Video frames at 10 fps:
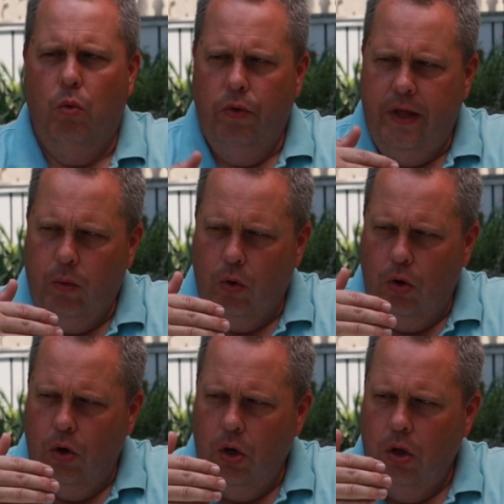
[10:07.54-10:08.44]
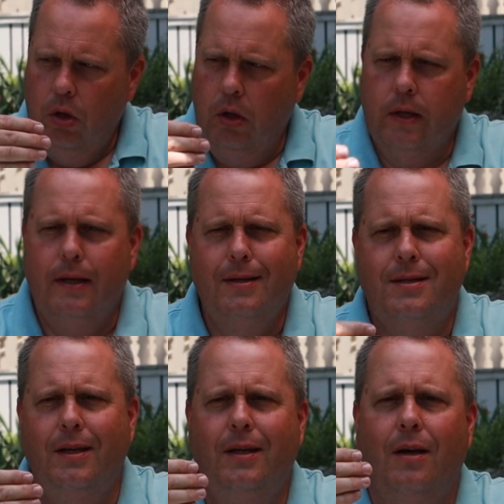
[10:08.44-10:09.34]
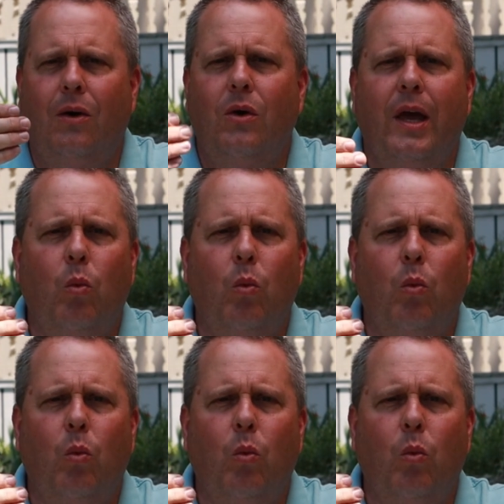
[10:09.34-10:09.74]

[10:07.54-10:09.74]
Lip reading: they were looking to see, okay,